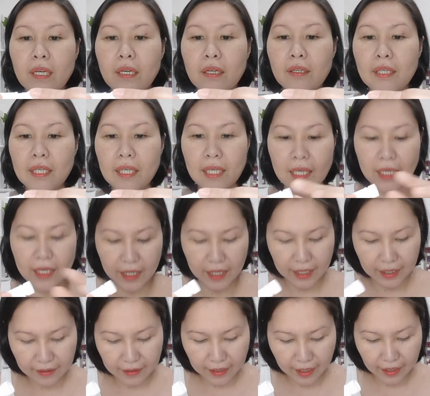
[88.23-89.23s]
okay,
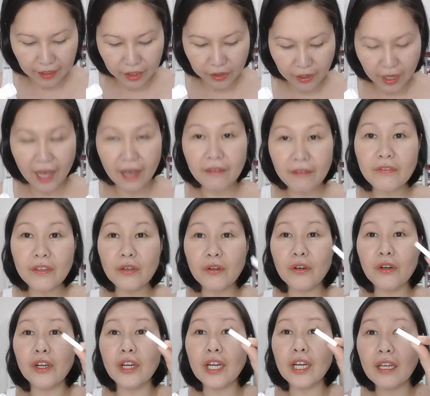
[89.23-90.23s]
and then you have
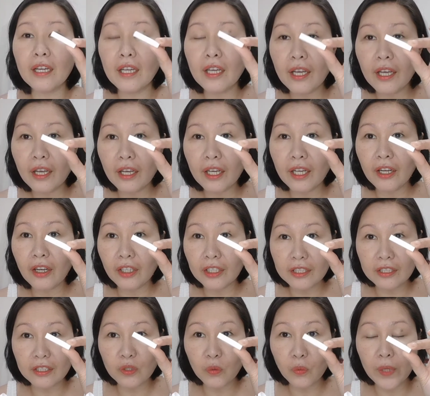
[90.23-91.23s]
your
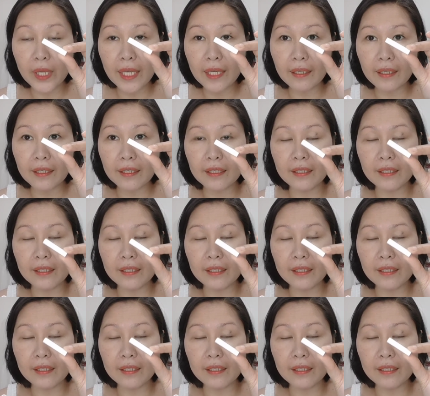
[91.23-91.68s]
cotton wick.